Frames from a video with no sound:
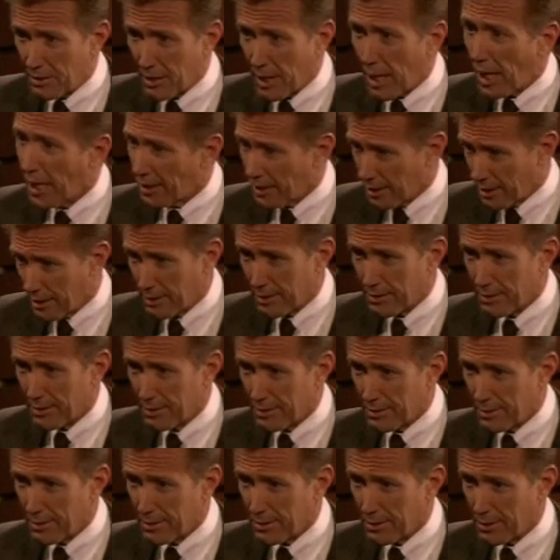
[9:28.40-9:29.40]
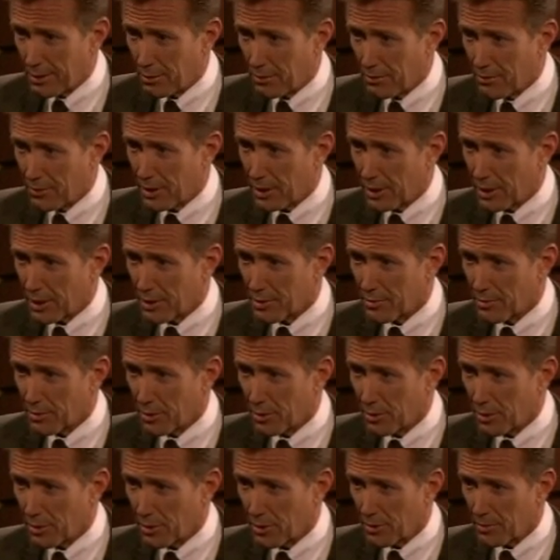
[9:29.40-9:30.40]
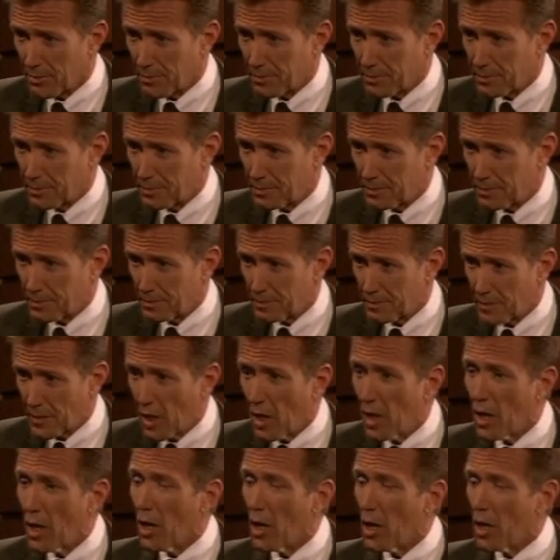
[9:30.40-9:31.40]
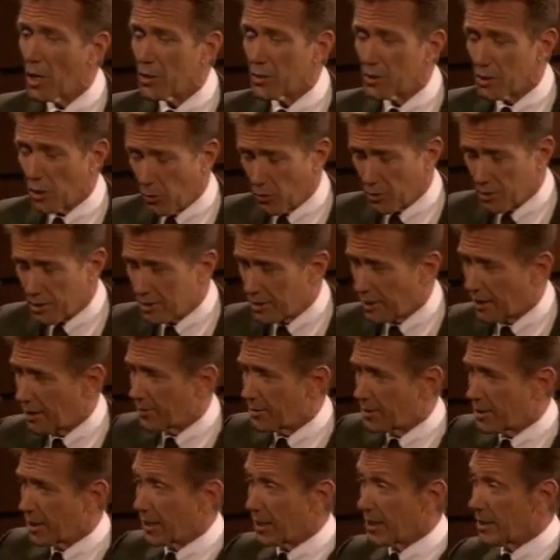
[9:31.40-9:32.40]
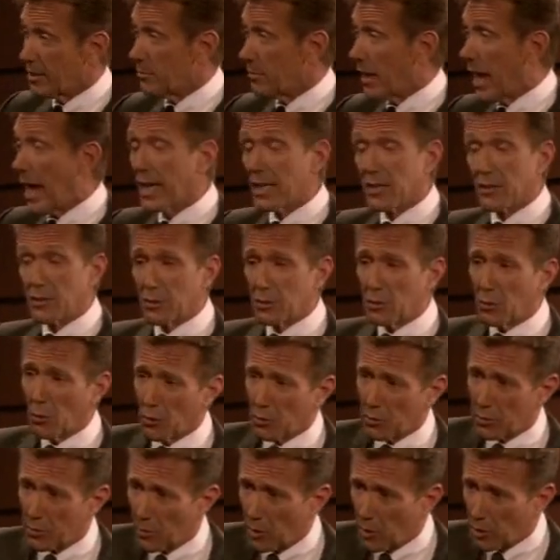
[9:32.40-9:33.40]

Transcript: hiding your feelings for her. So instead of sitting in back of the courtroom